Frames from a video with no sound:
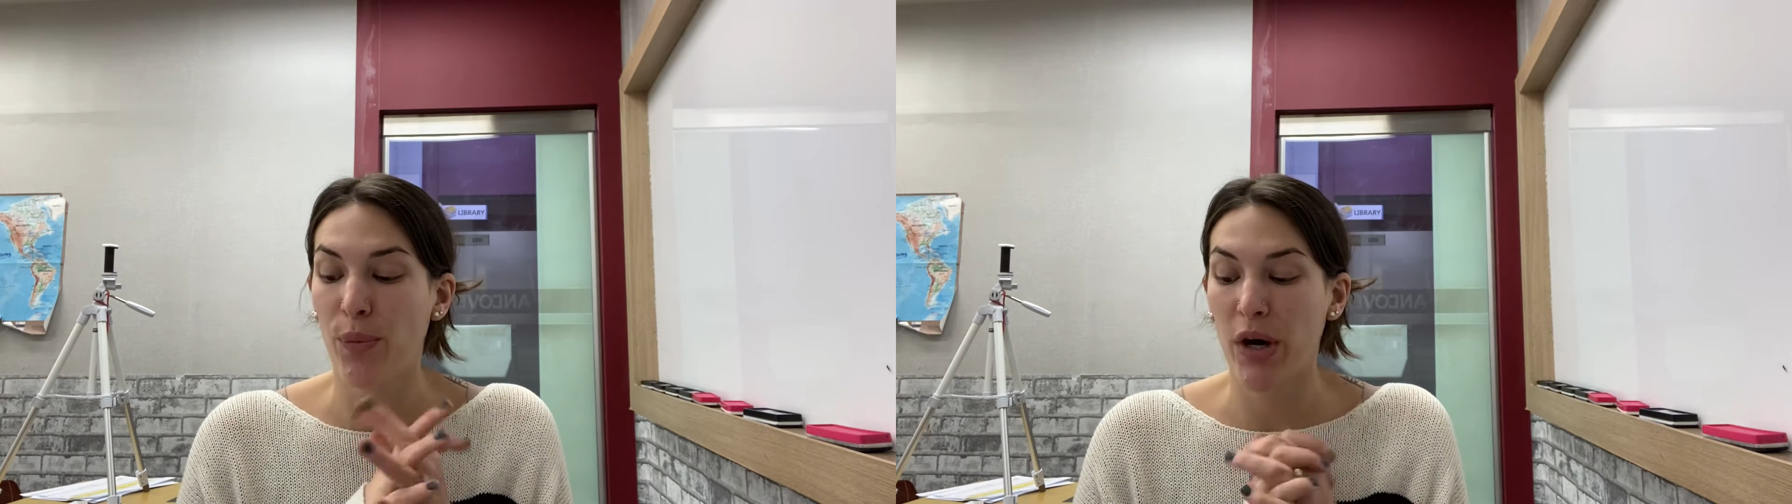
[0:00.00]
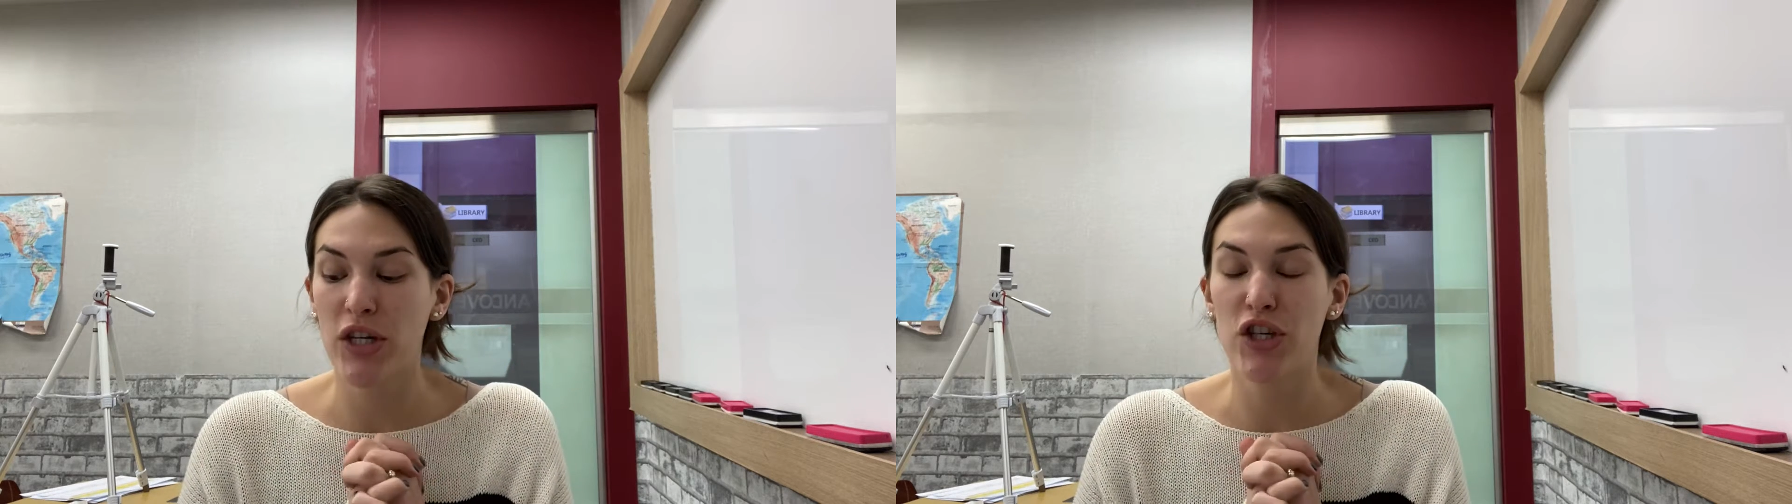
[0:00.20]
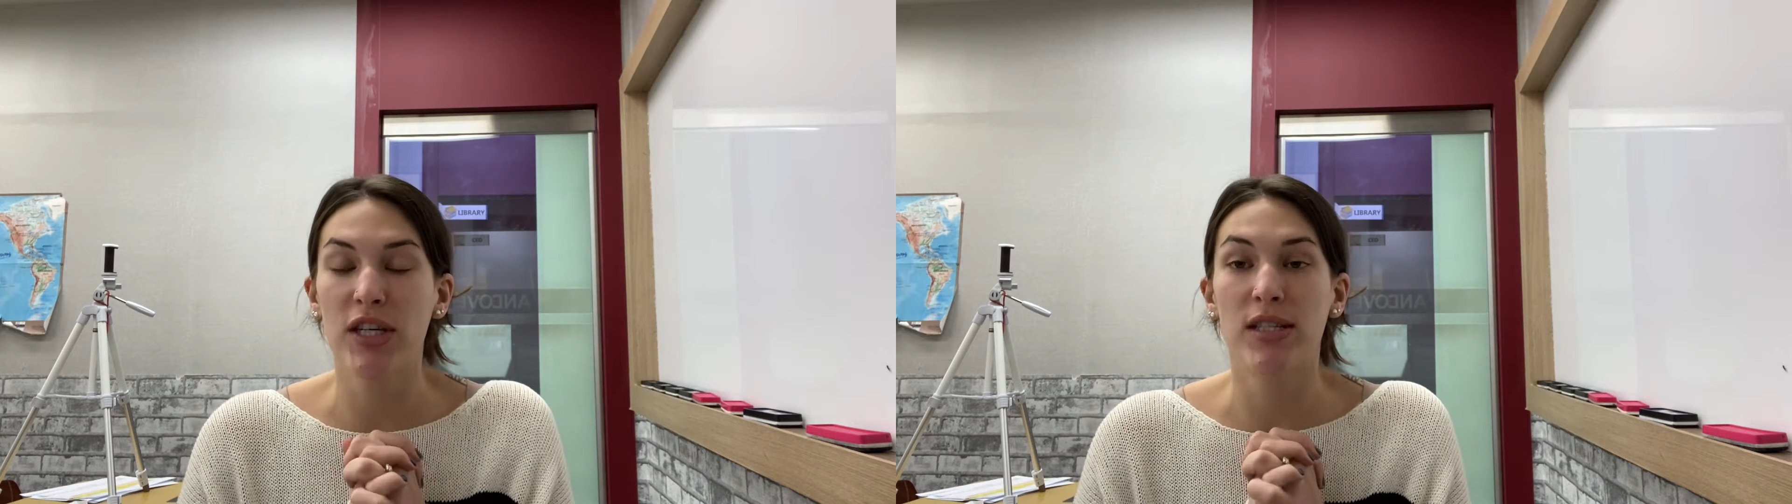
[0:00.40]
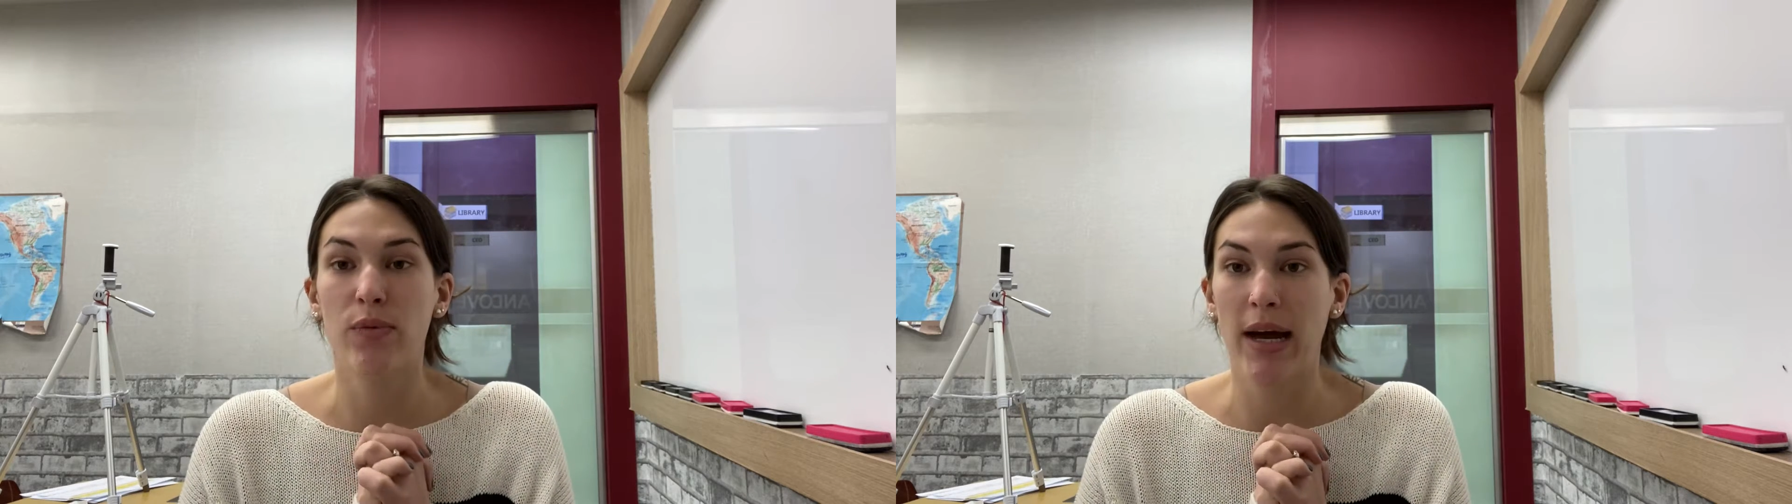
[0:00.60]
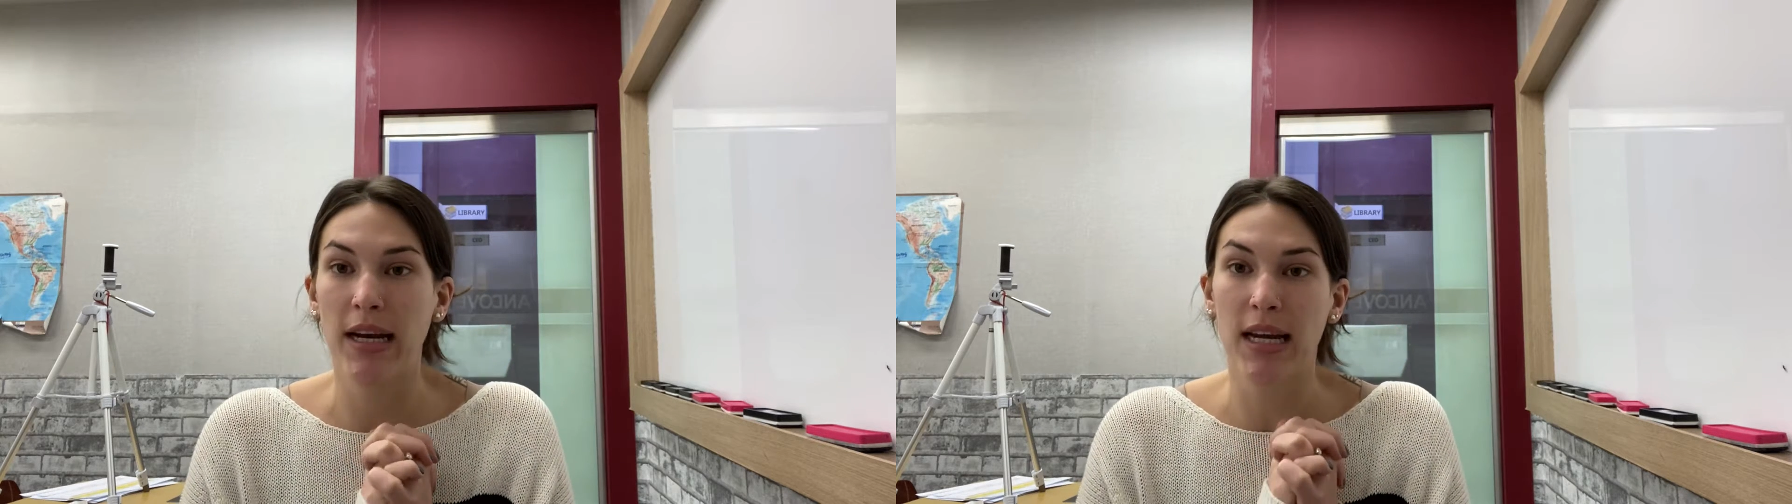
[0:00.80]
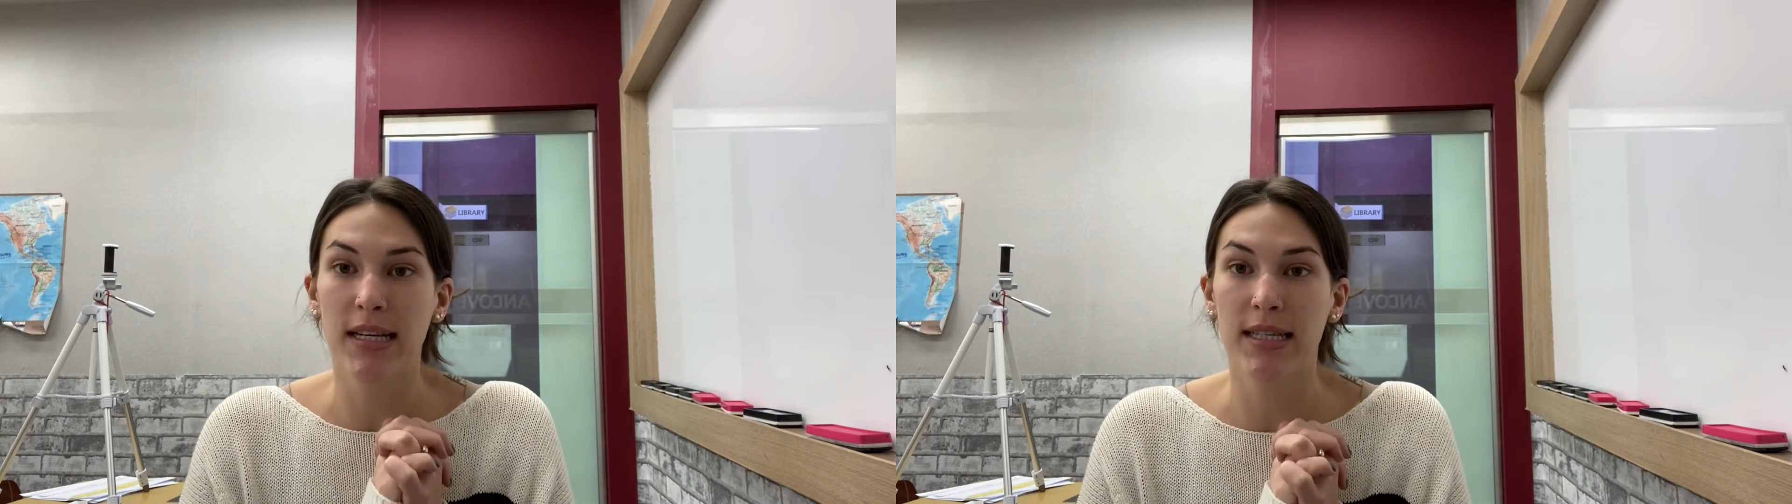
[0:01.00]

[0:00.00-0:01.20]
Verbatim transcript: worksheets ready.